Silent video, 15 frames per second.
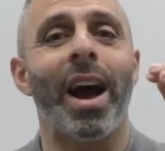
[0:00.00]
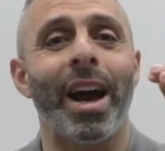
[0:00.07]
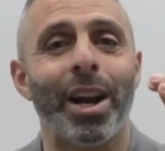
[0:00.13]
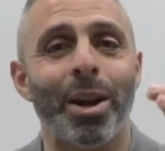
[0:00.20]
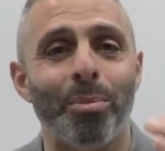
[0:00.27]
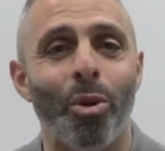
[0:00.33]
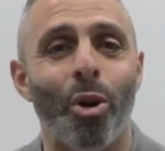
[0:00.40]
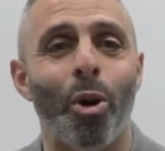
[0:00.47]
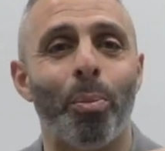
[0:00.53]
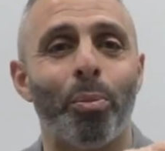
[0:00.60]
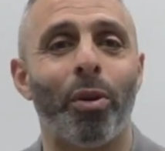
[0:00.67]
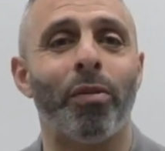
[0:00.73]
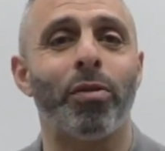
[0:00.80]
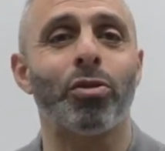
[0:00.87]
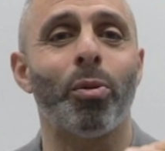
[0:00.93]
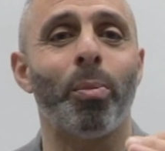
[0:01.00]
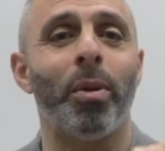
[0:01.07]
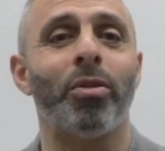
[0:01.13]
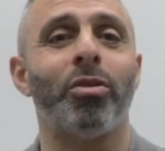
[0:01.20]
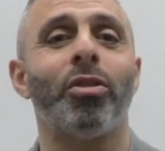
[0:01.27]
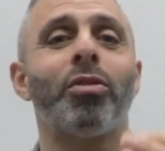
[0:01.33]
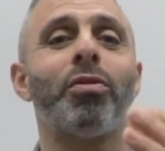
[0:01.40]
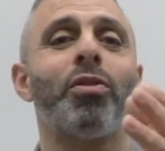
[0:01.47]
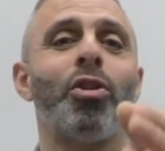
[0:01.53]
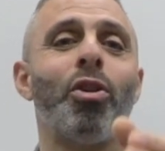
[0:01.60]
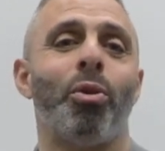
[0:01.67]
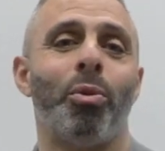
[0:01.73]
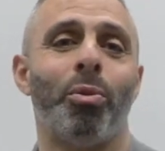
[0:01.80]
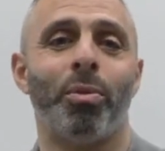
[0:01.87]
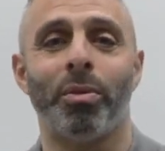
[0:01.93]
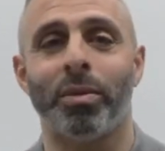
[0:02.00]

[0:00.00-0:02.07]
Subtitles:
and a more profitable business for you.